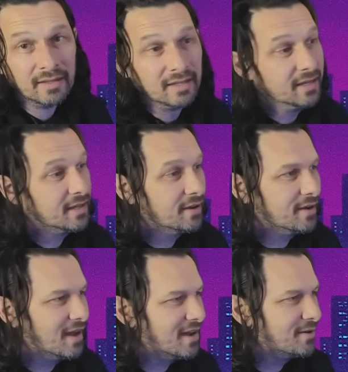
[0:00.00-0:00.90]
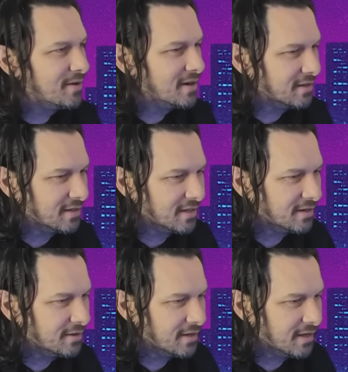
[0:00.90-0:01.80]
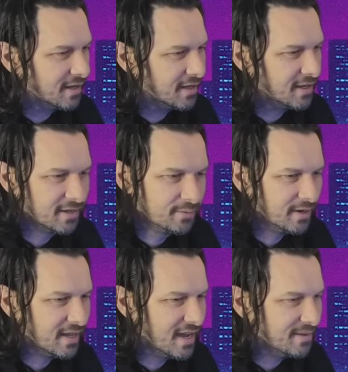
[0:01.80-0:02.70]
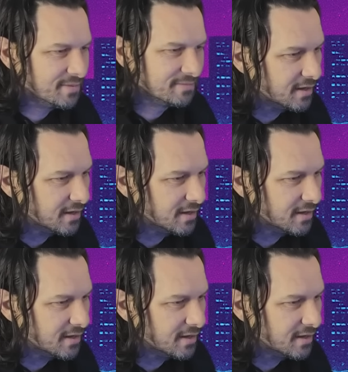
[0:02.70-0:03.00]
There you go, unreal, you know, what a game.